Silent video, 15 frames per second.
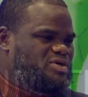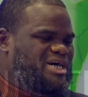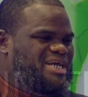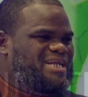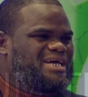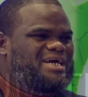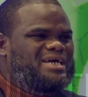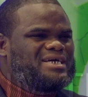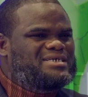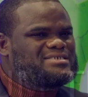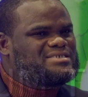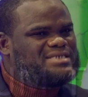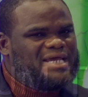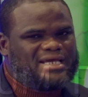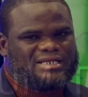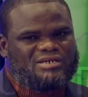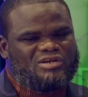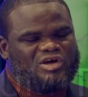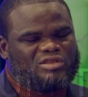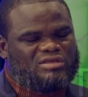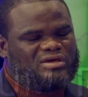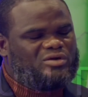And take
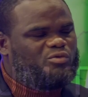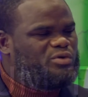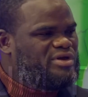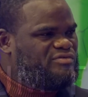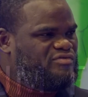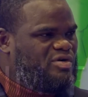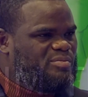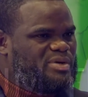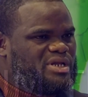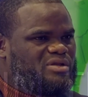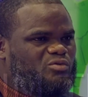nothing away from it.